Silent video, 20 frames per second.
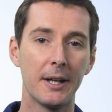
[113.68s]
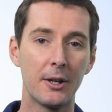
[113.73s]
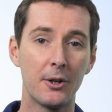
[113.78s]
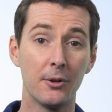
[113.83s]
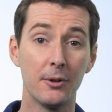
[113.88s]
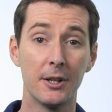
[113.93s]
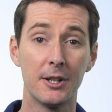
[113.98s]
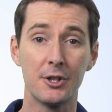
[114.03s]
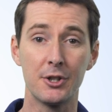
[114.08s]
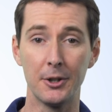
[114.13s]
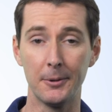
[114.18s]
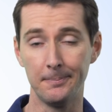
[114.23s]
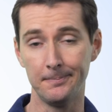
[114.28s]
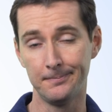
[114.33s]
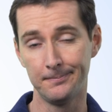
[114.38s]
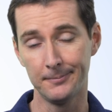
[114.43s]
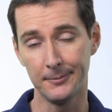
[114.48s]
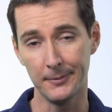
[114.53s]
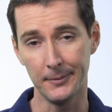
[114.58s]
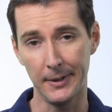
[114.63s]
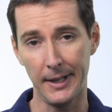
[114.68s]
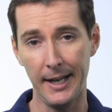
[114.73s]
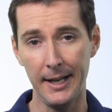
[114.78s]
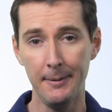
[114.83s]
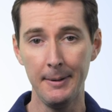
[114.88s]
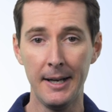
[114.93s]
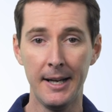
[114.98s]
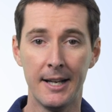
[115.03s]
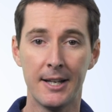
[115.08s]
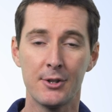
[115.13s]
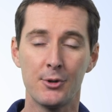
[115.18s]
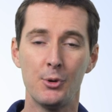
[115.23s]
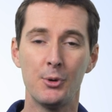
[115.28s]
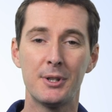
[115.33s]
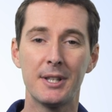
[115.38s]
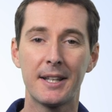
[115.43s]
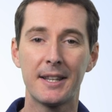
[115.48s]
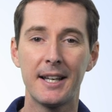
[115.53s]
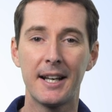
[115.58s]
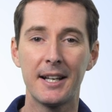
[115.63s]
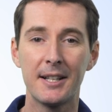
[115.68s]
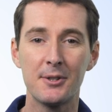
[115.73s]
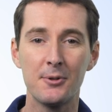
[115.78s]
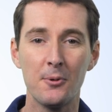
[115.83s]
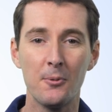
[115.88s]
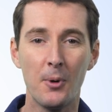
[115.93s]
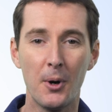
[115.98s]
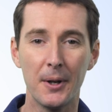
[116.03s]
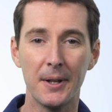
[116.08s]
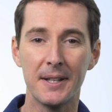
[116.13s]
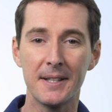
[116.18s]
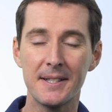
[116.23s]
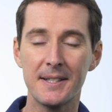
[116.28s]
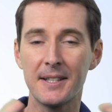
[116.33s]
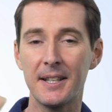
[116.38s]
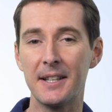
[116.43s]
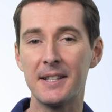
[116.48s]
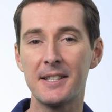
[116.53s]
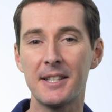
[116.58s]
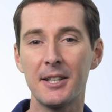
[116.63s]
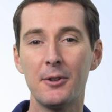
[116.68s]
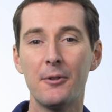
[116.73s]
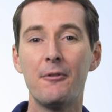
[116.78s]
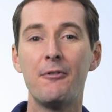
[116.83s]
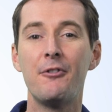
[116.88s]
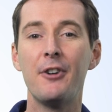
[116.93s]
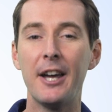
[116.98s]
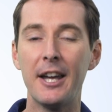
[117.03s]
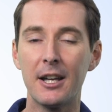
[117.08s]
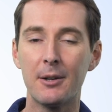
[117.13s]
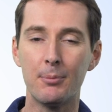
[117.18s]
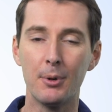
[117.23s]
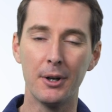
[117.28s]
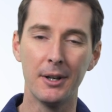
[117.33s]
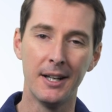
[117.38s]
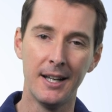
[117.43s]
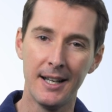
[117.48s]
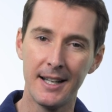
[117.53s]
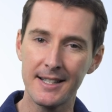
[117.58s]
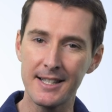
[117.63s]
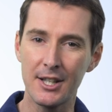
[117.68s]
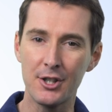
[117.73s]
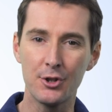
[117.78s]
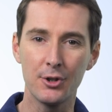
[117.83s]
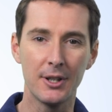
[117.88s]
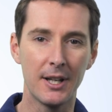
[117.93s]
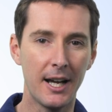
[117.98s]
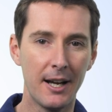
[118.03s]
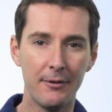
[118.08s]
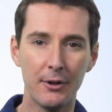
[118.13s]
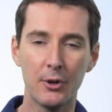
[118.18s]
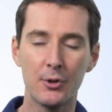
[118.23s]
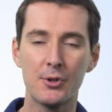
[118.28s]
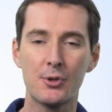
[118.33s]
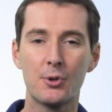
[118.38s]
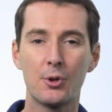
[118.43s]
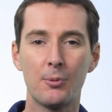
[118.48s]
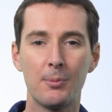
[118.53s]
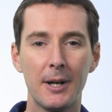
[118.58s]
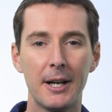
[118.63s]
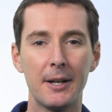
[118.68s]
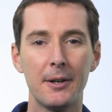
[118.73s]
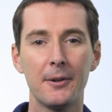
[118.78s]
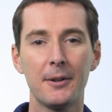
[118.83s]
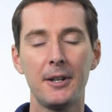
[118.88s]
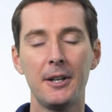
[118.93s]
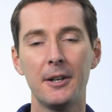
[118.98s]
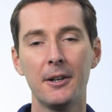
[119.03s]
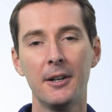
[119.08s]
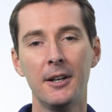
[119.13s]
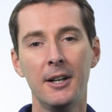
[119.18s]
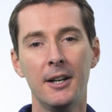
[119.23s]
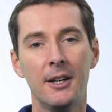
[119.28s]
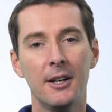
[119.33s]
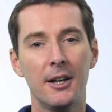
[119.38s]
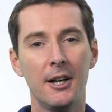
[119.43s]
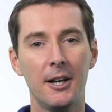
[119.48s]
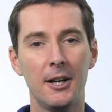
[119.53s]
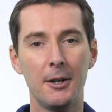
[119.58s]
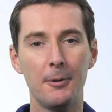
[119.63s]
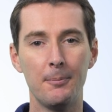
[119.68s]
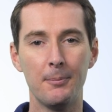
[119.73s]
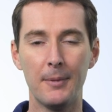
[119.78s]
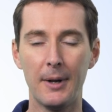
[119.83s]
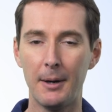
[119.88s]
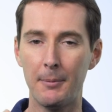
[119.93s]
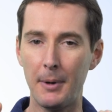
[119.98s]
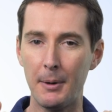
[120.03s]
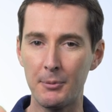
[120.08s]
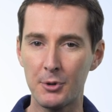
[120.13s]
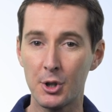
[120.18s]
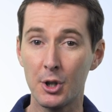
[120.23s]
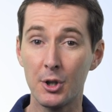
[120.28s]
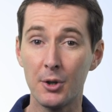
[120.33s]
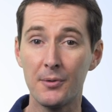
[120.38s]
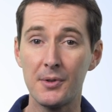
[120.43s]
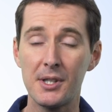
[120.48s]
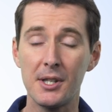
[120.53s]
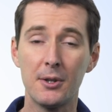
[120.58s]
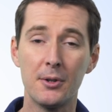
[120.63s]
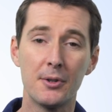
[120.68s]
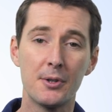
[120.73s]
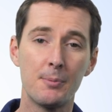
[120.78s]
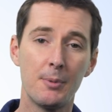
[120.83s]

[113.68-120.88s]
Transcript: a collision okay? So you take that as you want, it's, it's kind of vague, but essentially having a strobe light on here, um, I'm, I'm sure you've seen those